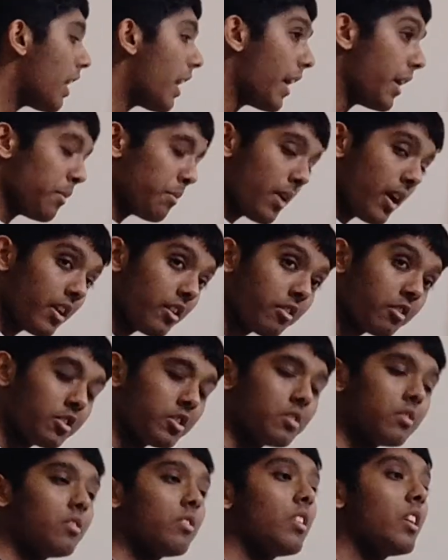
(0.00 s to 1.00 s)
n minus
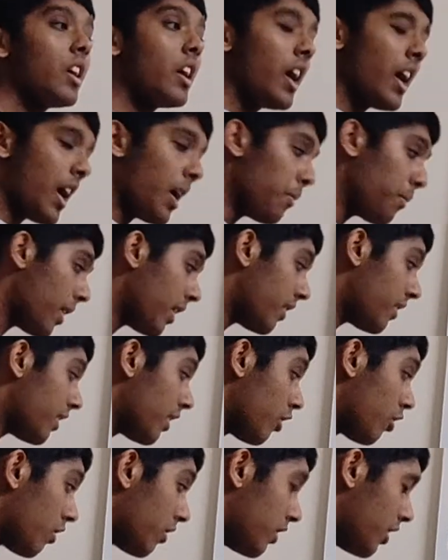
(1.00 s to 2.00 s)
2, n minus
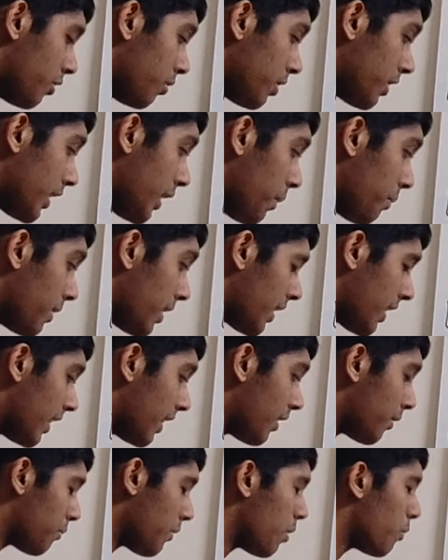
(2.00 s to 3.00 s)
3, because this will keep
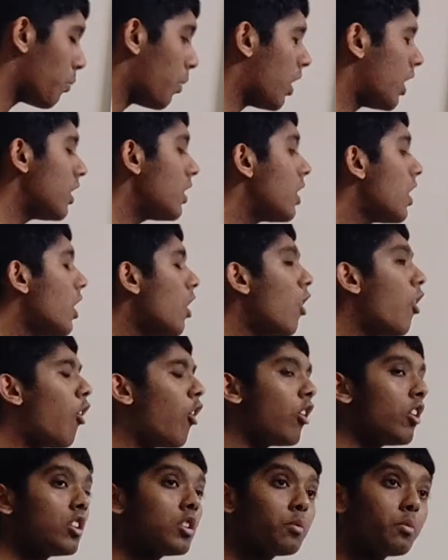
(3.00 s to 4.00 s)
decreasing by 1
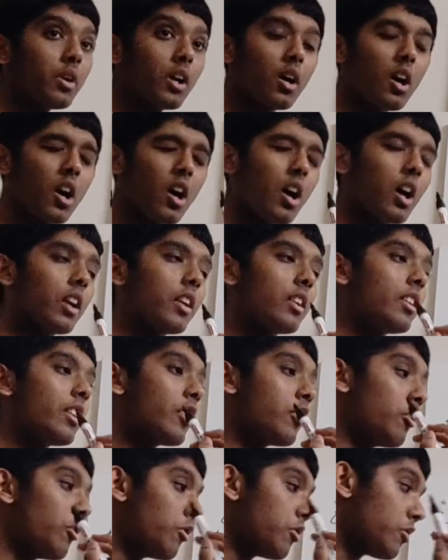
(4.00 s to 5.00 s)
all the way up until it
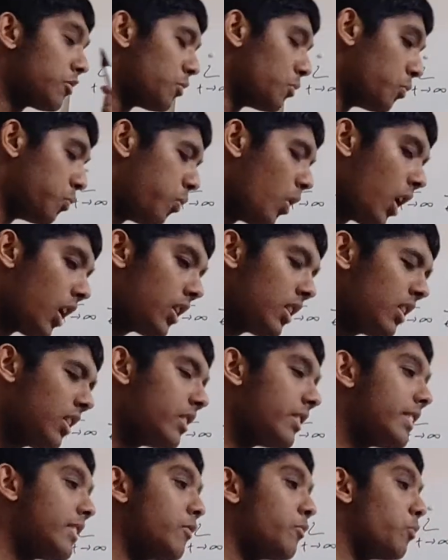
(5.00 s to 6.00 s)
goes to 1,
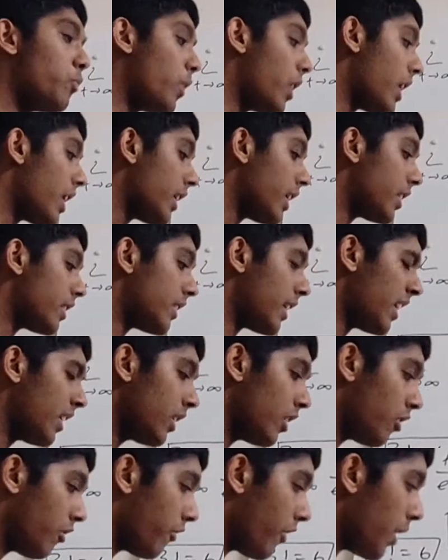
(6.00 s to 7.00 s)
where then
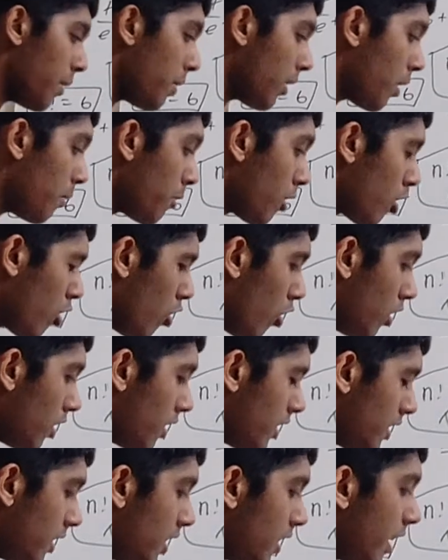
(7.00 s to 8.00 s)
it will finally become a
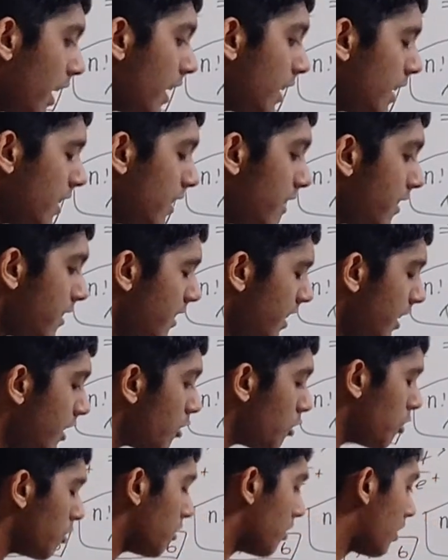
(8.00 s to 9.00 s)
constant and then
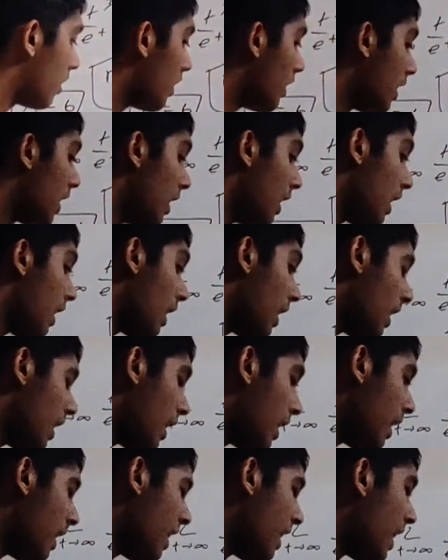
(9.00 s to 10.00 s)
0.
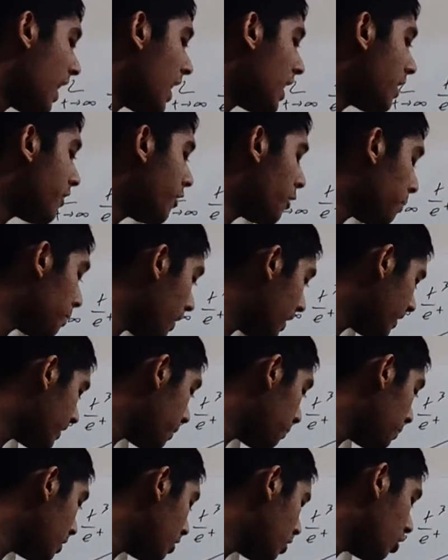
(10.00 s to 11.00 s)
And if you apply
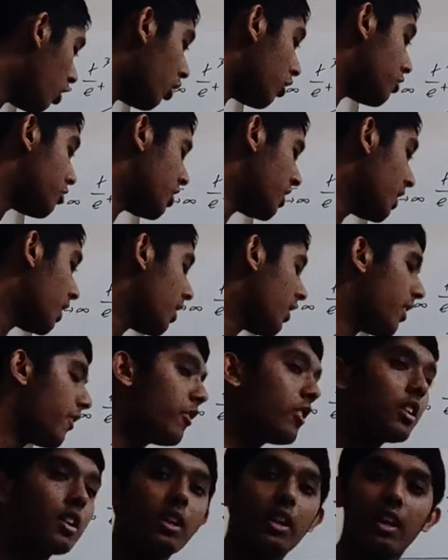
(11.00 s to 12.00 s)
similar logic, if
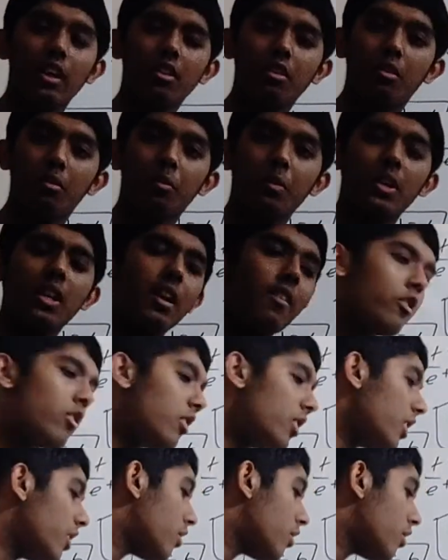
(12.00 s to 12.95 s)
you realize, we never really